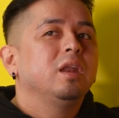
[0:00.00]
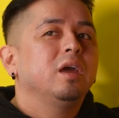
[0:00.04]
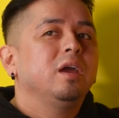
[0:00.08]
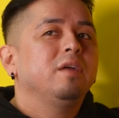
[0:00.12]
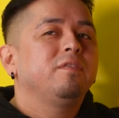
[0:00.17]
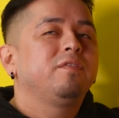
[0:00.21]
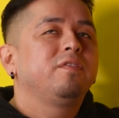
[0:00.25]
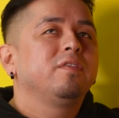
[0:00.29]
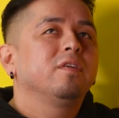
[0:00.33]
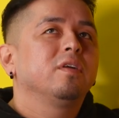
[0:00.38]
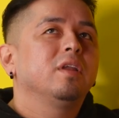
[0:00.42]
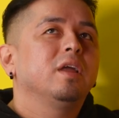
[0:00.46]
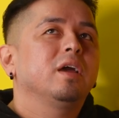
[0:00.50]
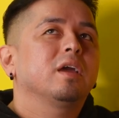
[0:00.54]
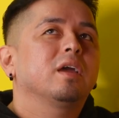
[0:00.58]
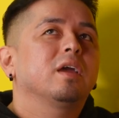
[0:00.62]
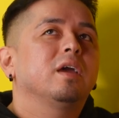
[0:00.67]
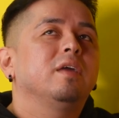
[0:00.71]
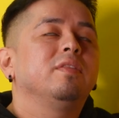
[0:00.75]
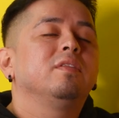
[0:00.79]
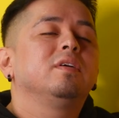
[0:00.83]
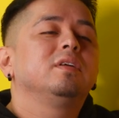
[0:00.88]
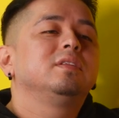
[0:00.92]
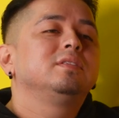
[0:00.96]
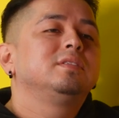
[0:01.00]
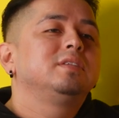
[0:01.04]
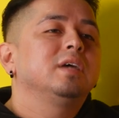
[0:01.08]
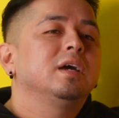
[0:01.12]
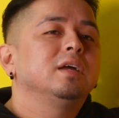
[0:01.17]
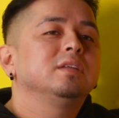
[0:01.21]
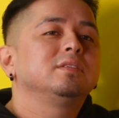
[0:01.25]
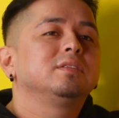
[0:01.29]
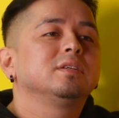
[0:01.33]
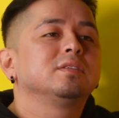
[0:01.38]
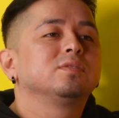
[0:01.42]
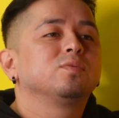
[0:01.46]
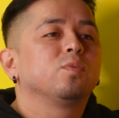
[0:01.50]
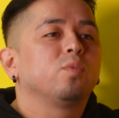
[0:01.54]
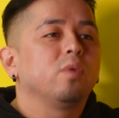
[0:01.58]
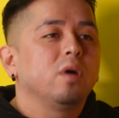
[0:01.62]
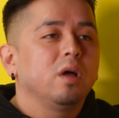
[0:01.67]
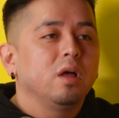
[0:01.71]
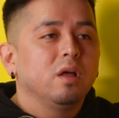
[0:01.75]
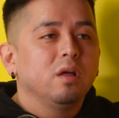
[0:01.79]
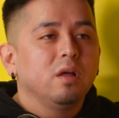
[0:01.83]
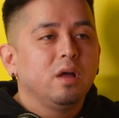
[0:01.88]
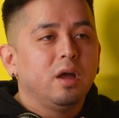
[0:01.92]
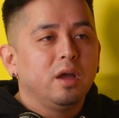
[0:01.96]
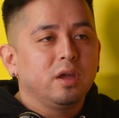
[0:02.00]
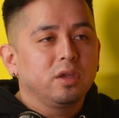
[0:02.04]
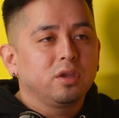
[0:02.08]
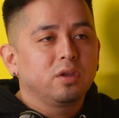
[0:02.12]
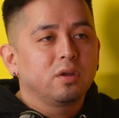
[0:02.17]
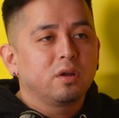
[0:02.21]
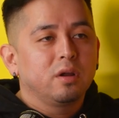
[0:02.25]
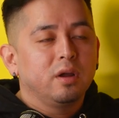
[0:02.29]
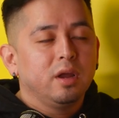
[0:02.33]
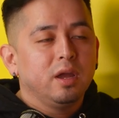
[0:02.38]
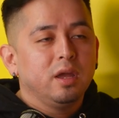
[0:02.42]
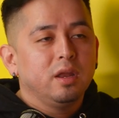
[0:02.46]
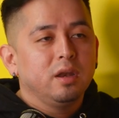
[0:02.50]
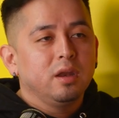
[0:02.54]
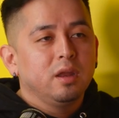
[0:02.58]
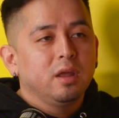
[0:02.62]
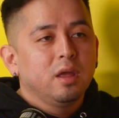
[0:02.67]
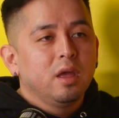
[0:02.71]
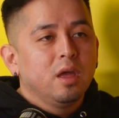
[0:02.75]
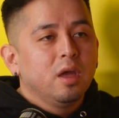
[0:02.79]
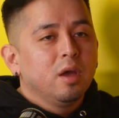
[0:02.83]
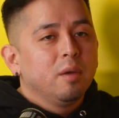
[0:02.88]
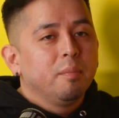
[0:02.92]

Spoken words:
I feel like, and the intent is well on your end,